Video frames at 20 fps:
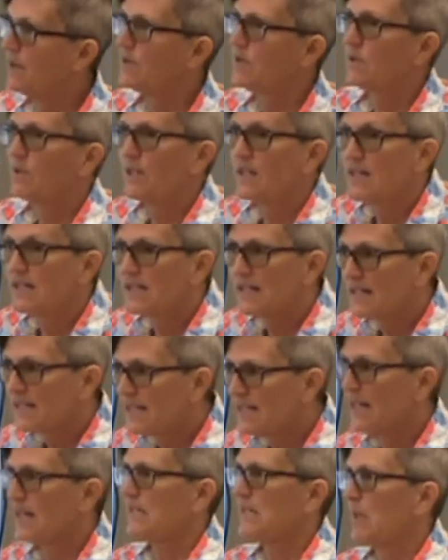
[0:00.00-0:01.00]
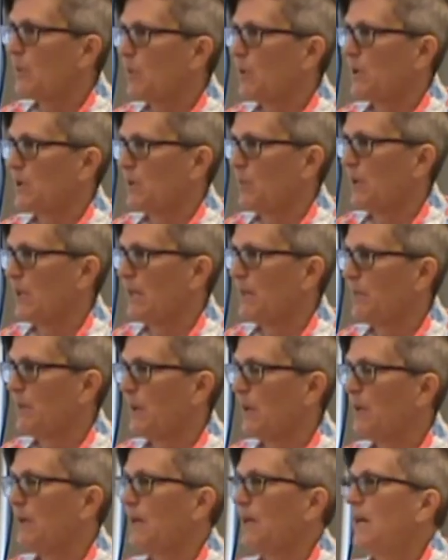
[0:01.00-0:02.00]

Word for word: so that it's accessible to people.